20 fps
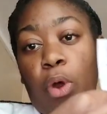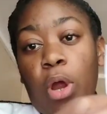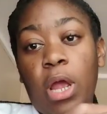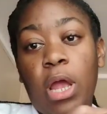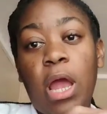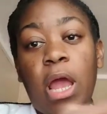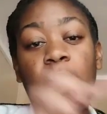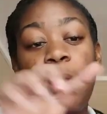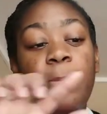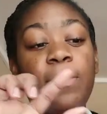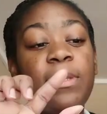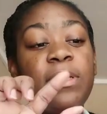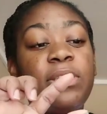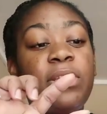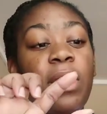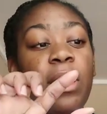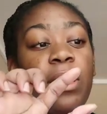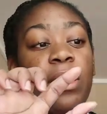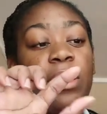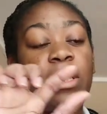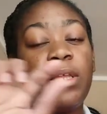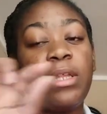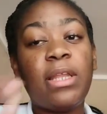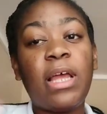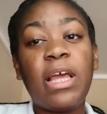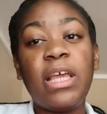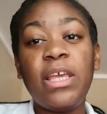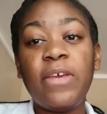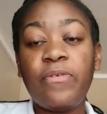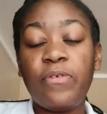Cause him literally
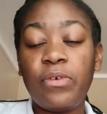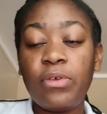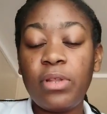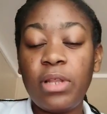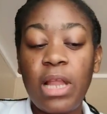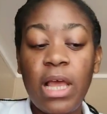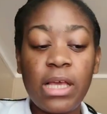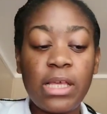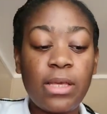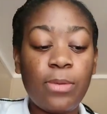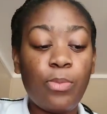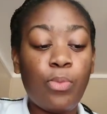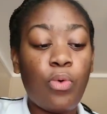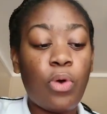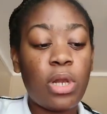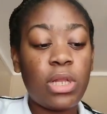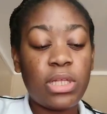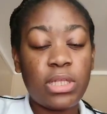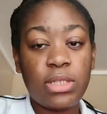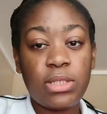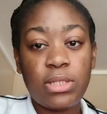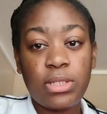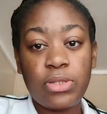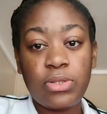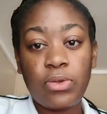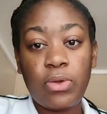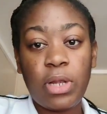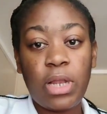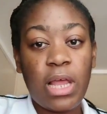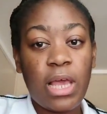not even like him wallet.
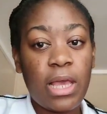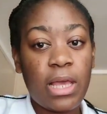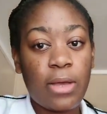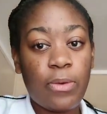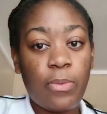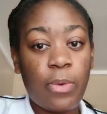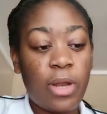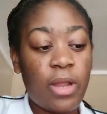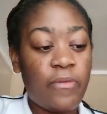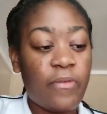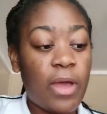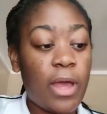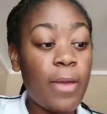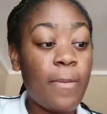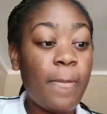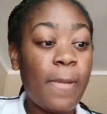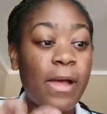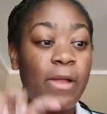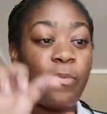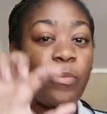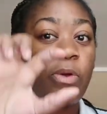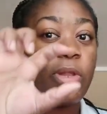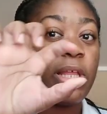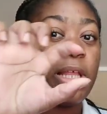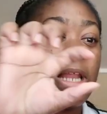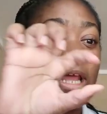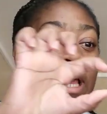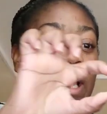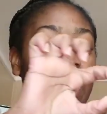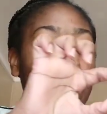So like whatever, him man
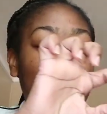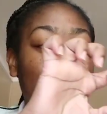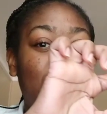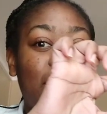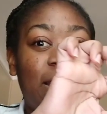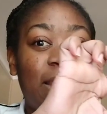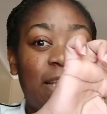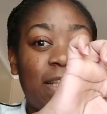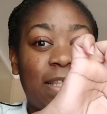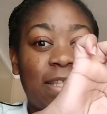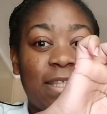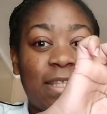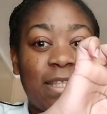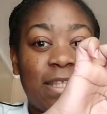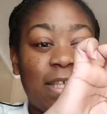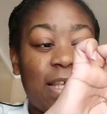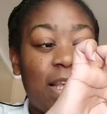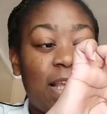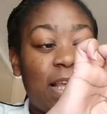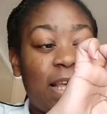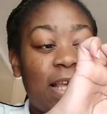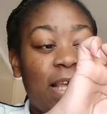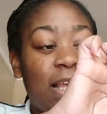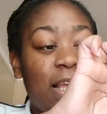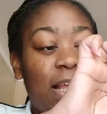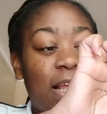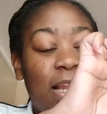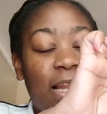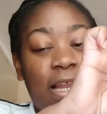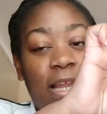like this.
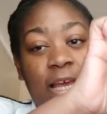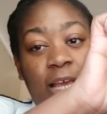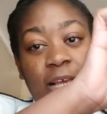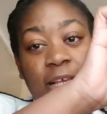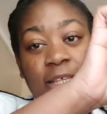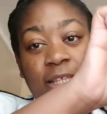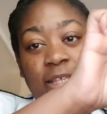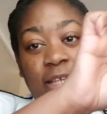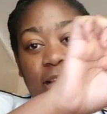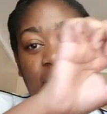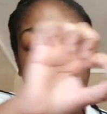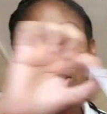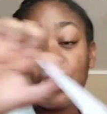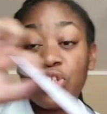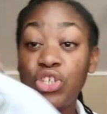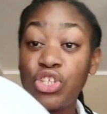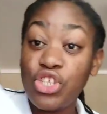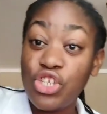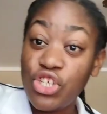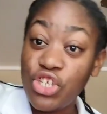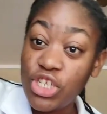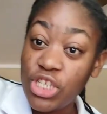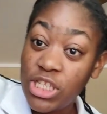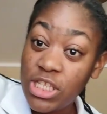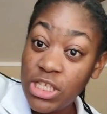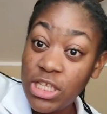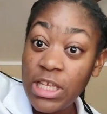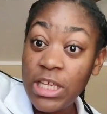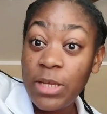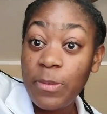Like say as something
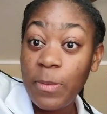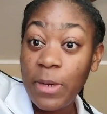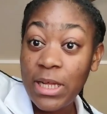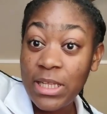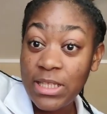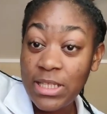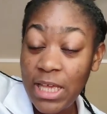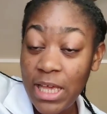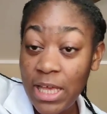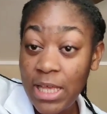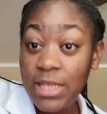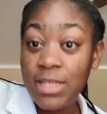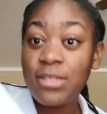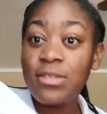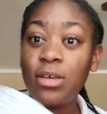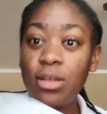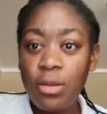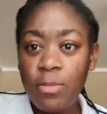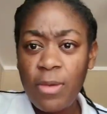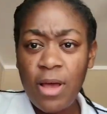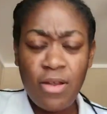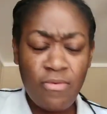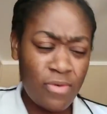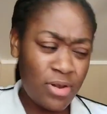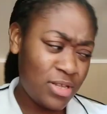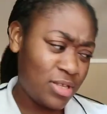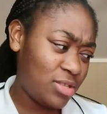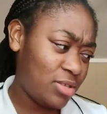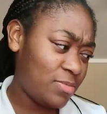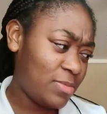dirty he might take. So the man when
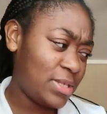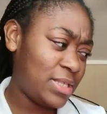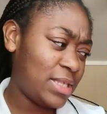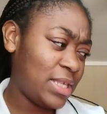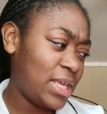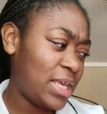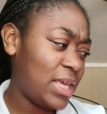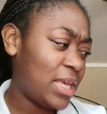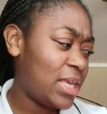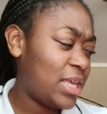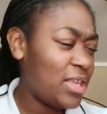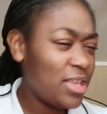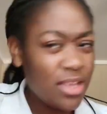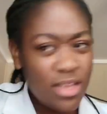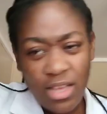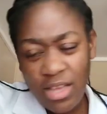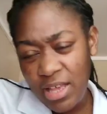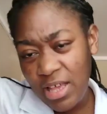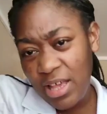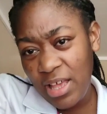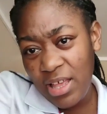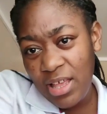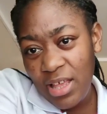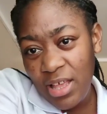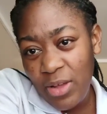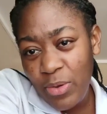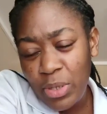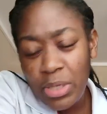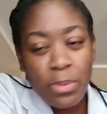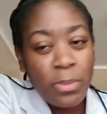he come say, huh?
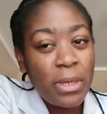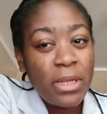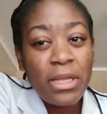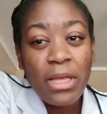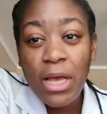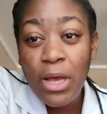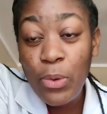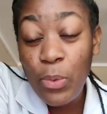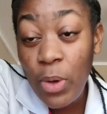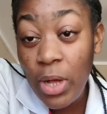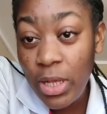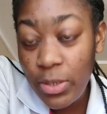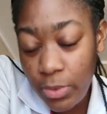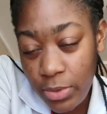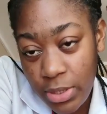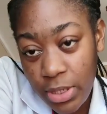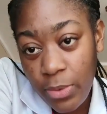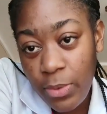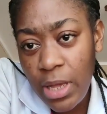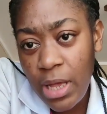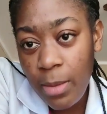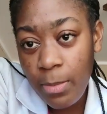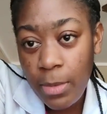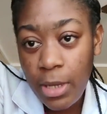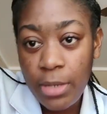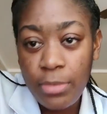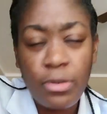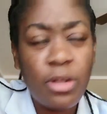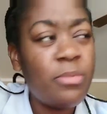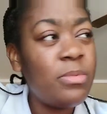All the money I got, it was a white
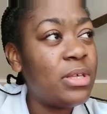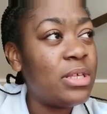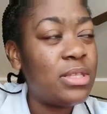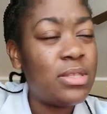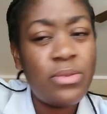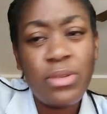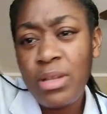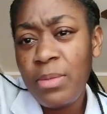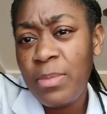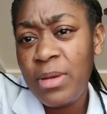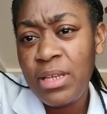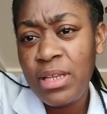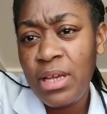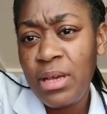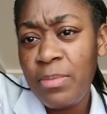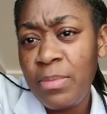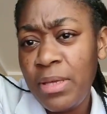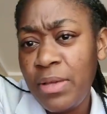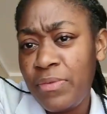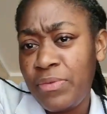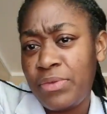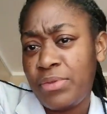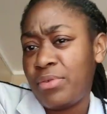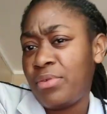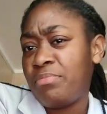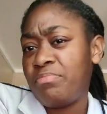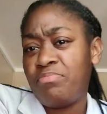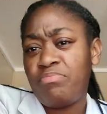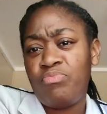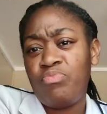man, but we saw the money I be so
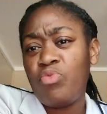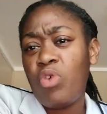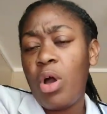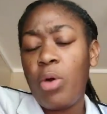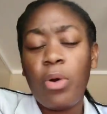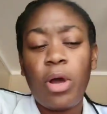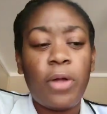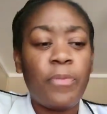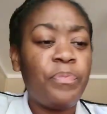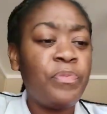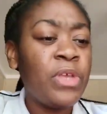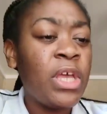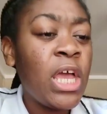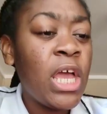what one.